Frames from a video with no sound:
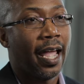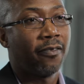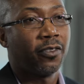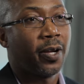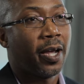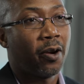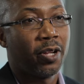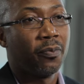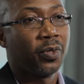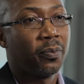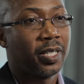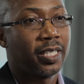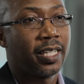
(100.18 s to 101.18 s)
After our
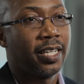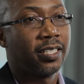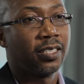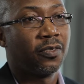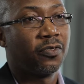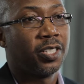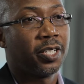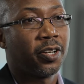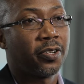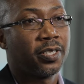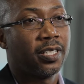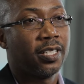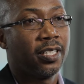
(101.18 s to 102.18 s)
implementation of
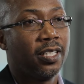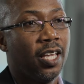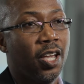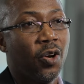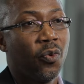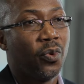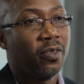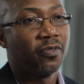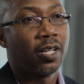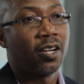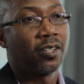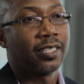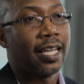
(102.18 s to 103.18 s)
GRC,
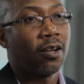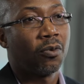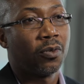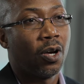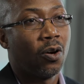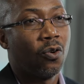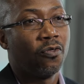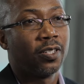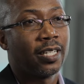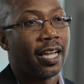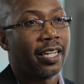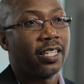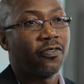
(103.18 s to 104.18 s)
we've knocked out
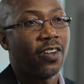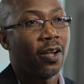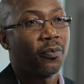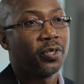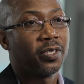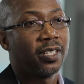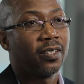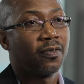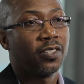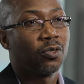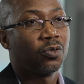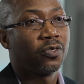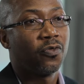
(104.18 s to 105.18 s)
over 95%
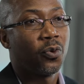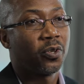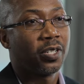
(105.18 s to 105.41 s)
of those